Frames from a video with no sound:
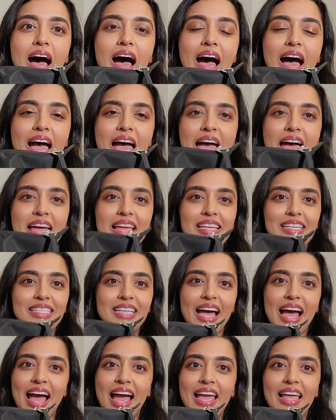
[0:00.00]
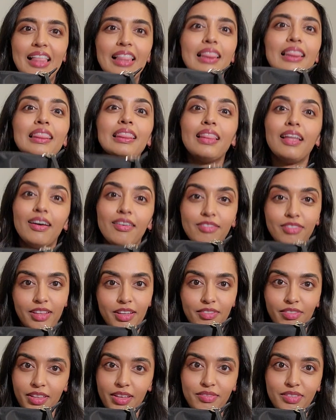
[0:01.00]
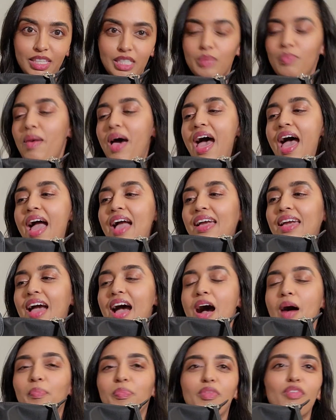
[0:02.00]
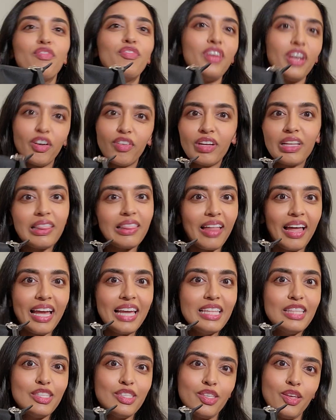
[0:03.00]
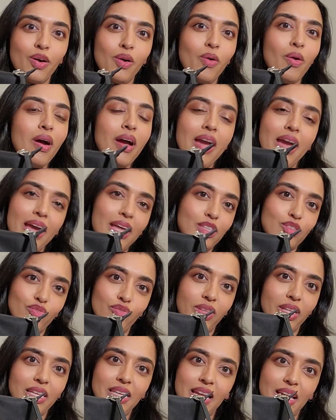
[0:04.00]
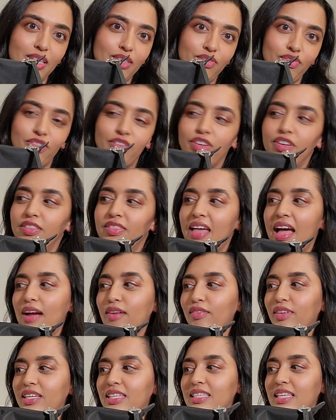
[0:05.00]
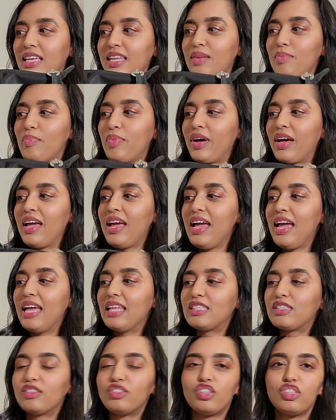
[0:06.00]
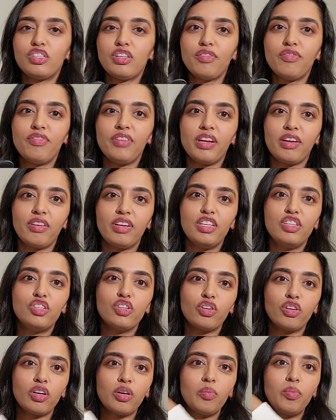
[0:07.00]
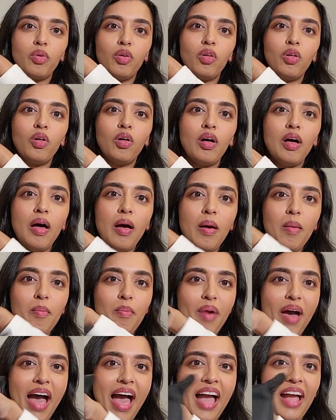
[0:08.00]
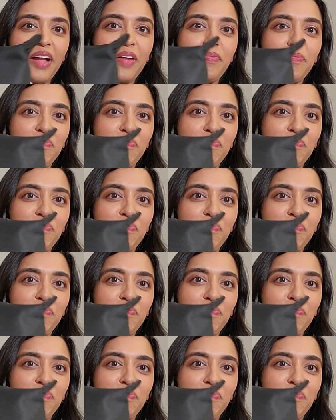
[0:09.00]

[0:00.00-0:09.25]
and I love this bag. Very light, so it's really nice for that reason, but it's just a very durable bag.